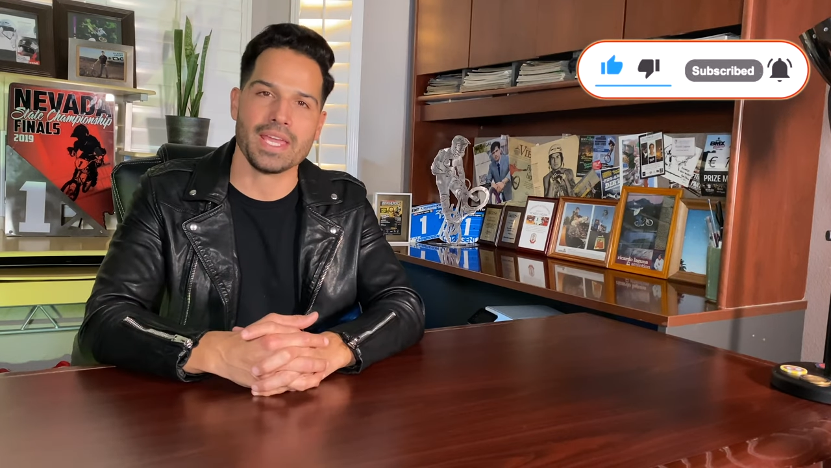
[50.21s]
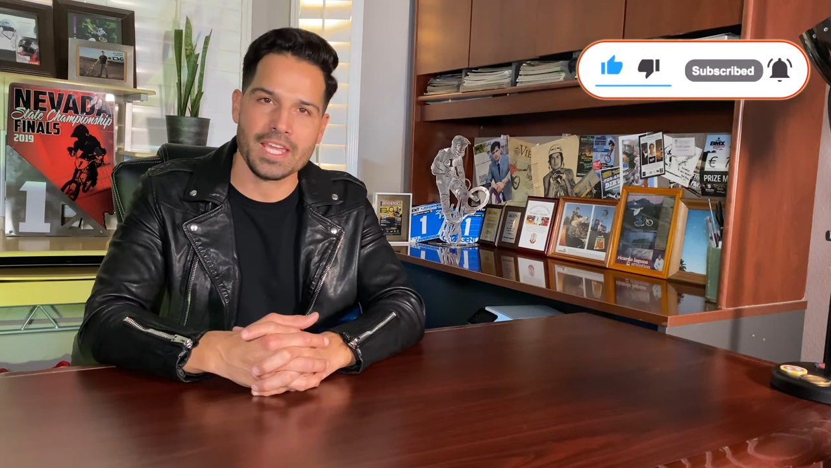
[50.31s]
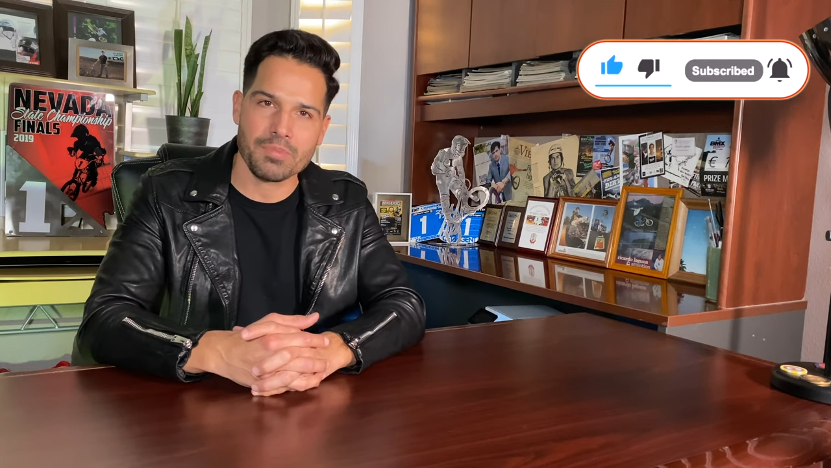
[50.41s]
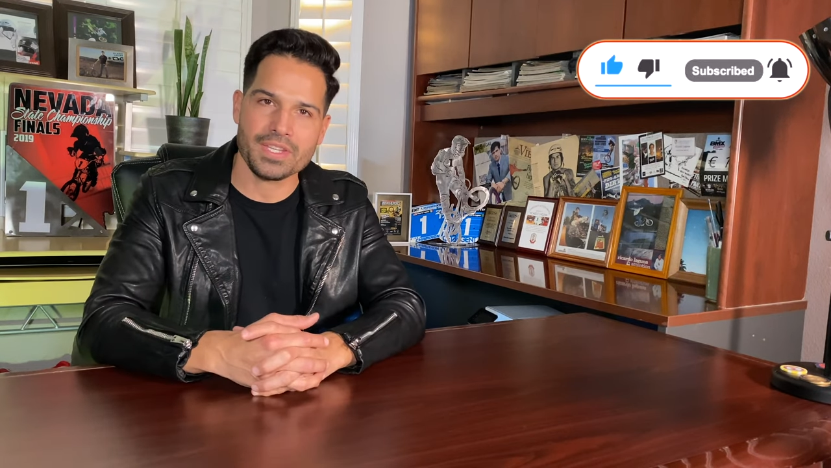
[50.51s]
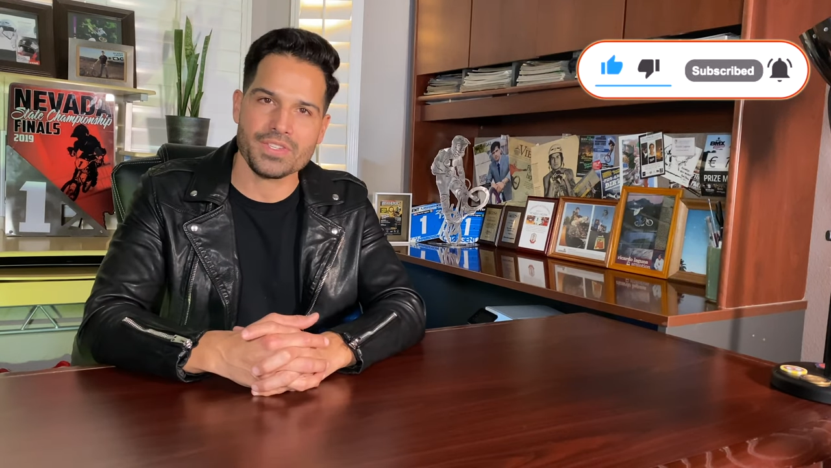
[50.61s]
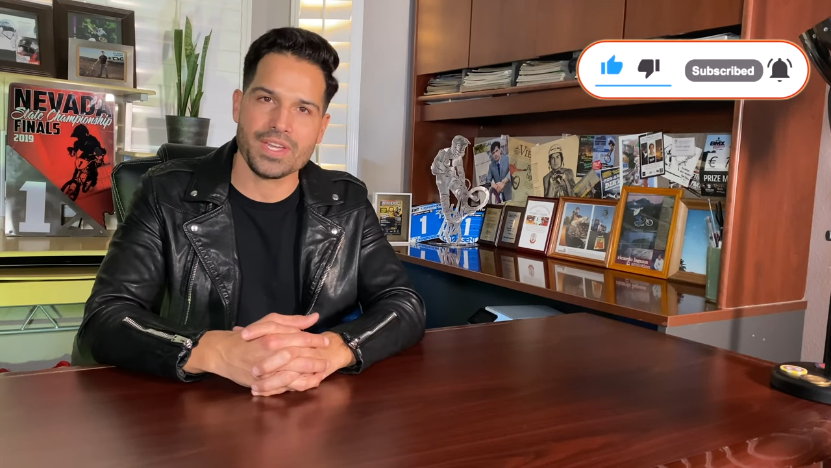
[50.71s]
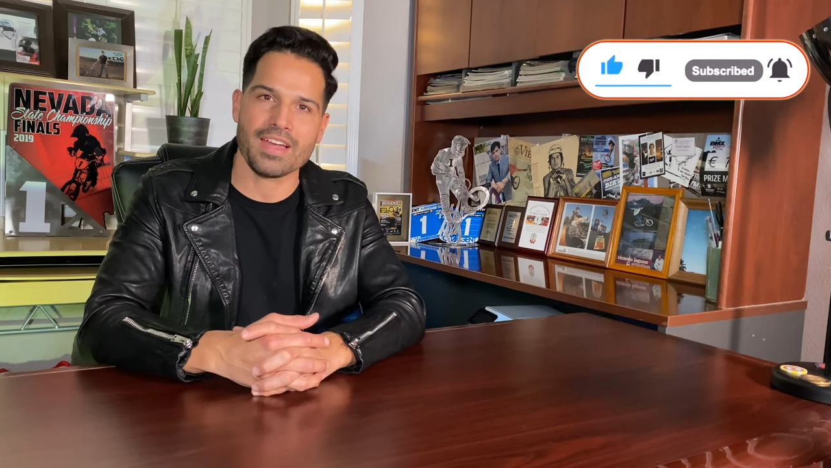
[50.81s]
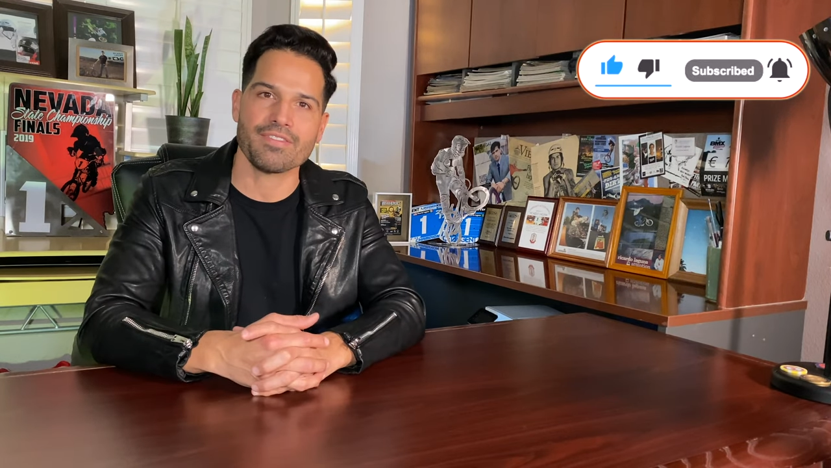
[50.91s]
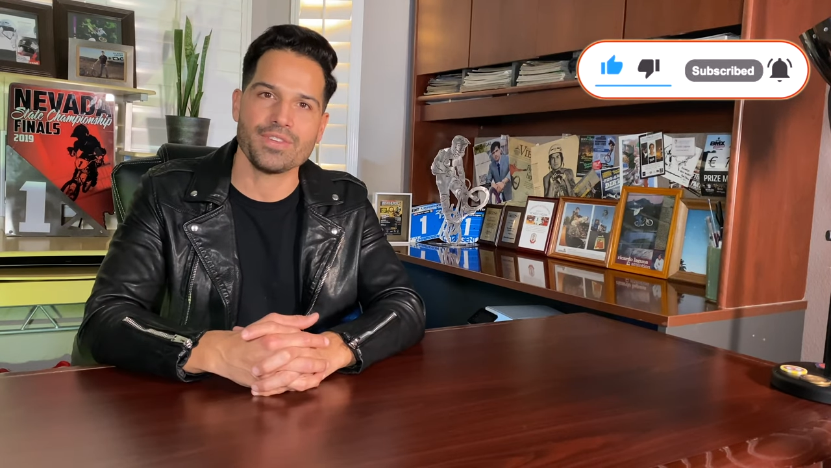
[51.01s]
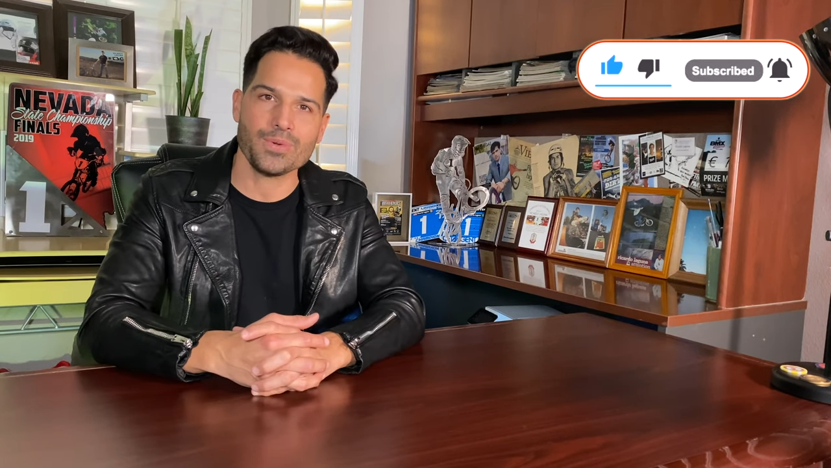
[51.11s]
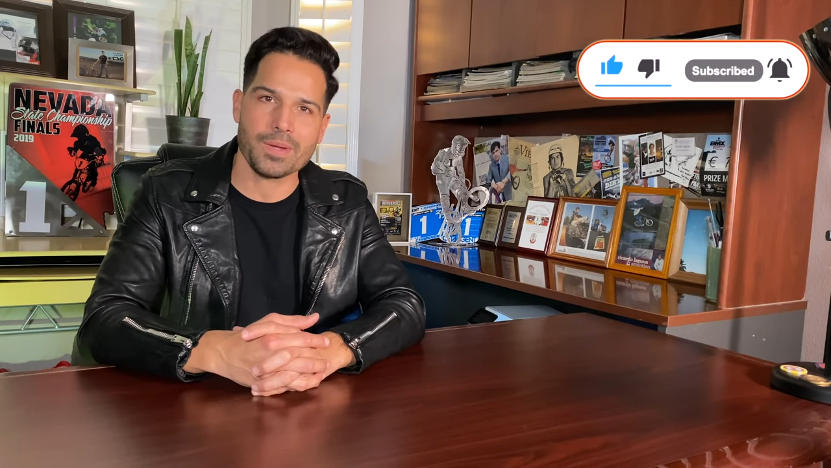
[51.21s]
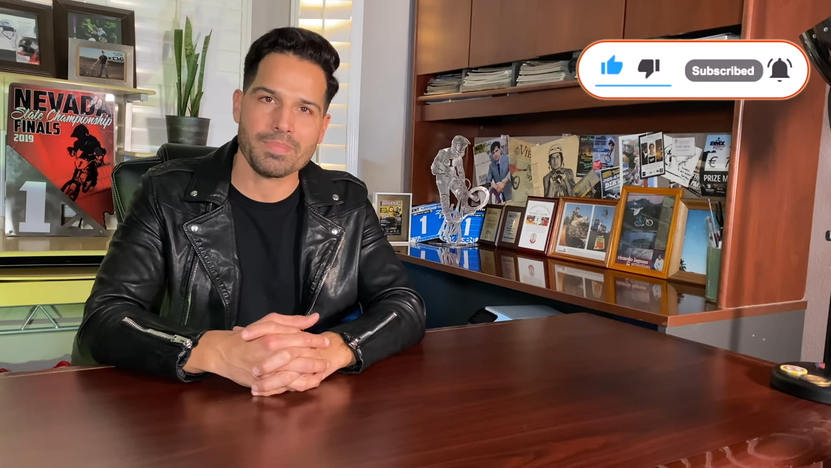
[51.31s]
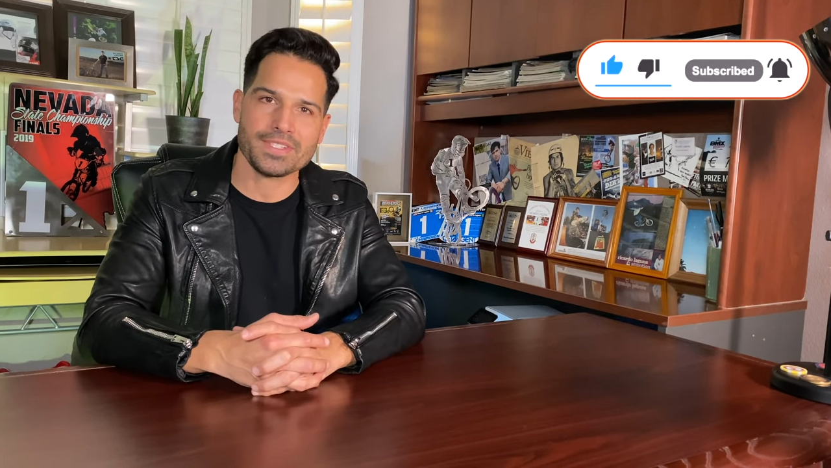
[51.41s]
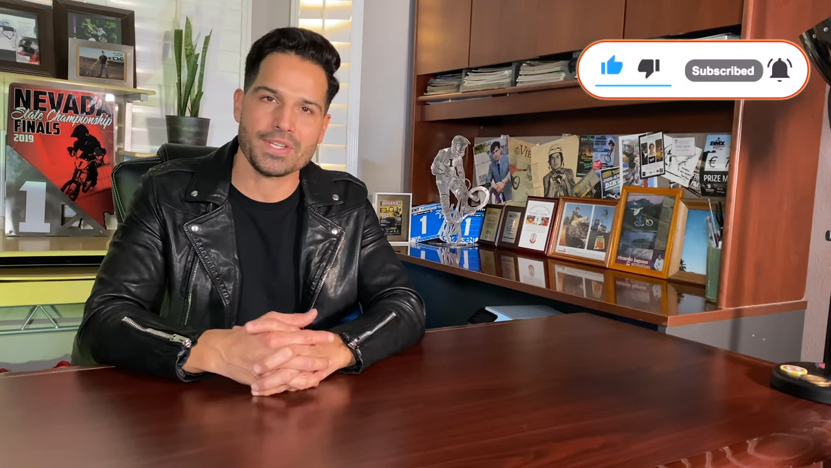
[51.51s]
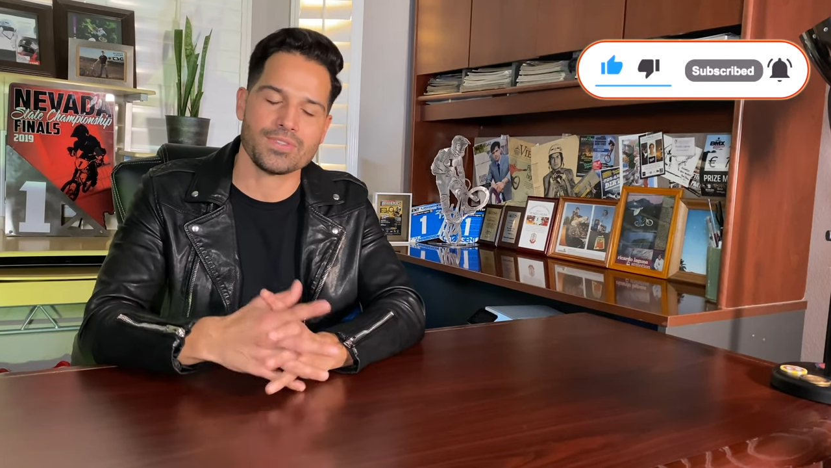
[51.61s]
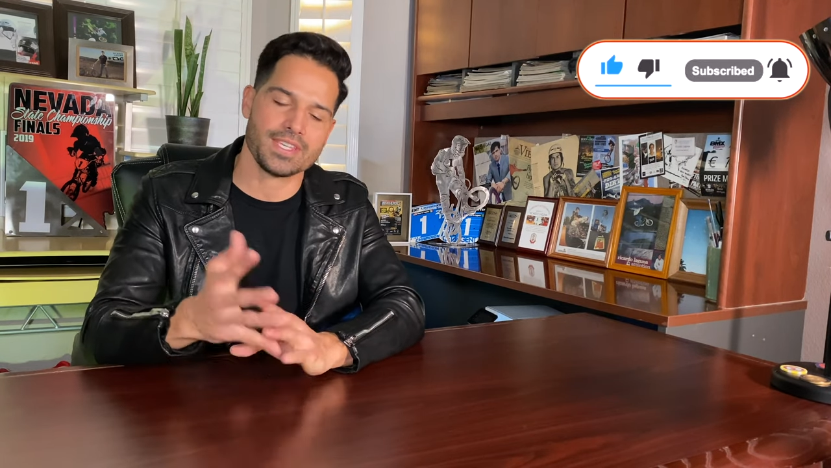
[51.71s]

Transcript: aiming to have new episodes